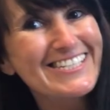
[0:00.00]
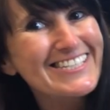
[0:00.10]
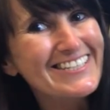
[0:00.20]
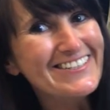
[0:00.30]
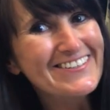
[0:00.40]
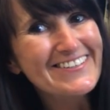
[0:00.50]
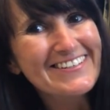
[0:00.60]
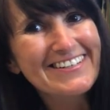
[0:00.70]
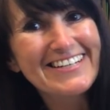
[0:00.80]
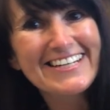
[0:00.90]

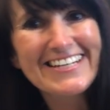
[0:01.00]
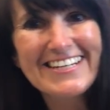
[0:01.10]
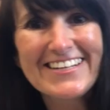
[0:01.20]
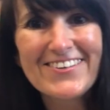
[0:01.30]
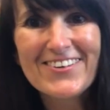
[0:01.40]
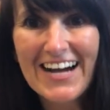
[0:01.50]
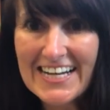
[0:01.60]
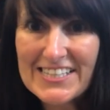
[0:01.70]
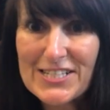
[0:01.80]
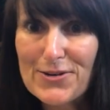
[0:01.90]
June. You
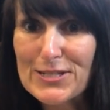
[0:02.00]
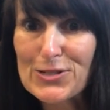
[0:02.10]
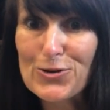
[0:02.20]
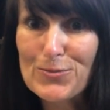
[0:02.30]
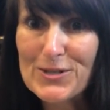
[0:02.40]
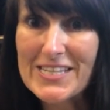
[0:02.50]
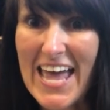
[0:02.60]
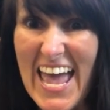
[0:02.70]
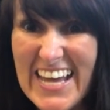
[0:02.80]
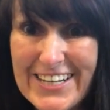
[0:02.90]
guys know it's almost the
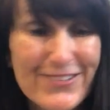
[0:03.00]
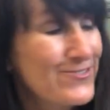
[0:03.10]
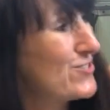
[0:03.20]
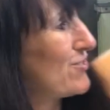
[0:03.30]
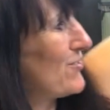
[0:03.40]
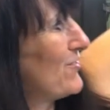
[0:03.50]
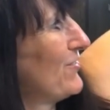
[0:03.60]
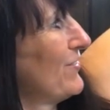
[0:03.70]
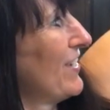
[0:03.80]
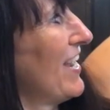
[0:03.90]
end of
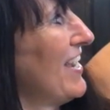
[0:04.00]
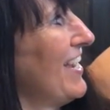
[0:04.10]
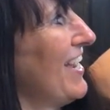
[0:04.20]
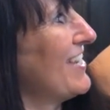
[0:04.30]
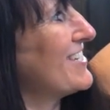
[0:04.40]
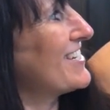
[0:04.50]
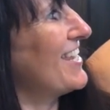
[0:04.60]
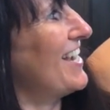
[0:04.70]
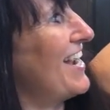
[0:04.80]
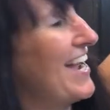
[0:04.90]
June.
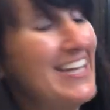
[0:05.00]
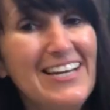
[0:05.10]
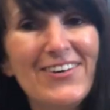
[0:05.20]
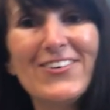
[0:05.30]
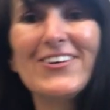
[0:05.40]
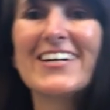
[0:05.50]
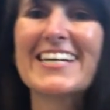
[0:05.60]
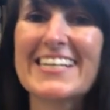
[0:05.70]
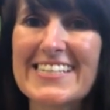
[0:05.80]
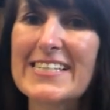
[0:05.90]
July,
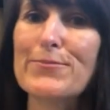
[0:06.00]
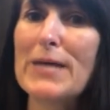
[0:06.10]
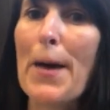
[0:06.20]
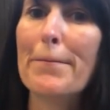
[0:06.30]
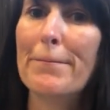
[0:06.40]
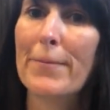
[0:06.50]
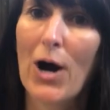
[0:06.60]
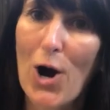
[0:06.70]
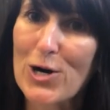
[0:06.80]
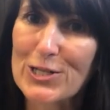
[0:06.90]
August, September,
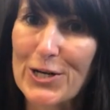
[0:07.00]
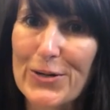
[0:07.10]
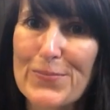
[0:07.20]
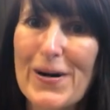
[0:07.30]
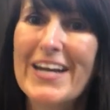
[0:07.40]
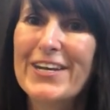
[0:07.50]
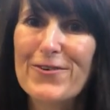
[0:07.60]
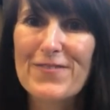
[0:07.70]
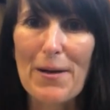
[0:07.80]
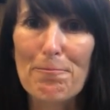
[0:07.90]
October,
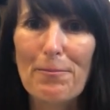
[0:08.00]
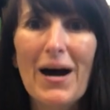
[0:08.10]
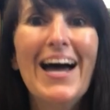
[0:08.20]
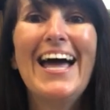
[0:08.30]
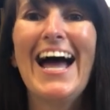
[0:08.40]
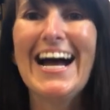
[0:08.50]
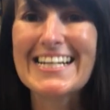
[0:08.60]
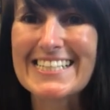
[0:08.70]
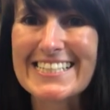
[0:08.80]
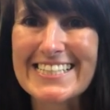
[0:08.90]
November
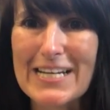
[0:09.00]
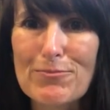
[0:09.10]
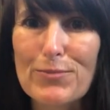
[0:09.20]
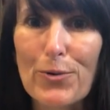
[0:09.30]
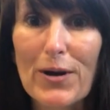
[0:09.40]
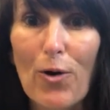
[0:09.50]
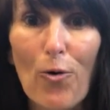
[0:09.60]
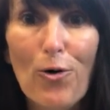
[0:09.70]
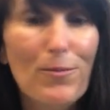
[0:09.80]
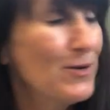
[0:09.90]
and December. We're
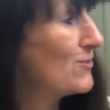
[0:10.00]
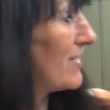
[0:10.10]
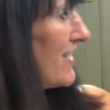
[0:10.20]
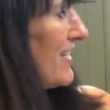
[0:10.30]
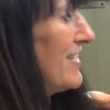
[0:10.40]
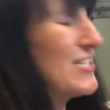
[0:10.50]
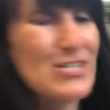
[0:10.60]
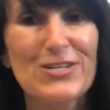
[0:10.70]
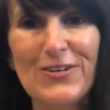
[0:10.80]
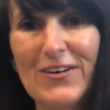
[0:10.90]
almost
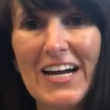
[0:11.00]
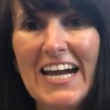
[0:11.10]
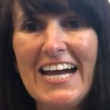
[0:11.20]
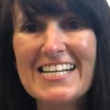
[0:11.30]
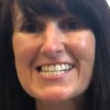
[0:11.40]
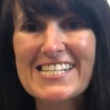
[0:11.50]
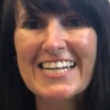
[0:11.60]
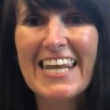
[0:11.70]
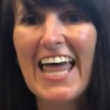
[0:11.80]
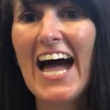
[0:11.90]
into
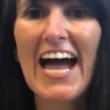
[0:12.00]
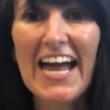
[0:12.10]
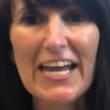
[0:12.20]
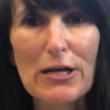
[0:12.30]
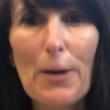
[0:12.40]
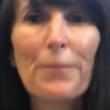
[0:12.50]
July,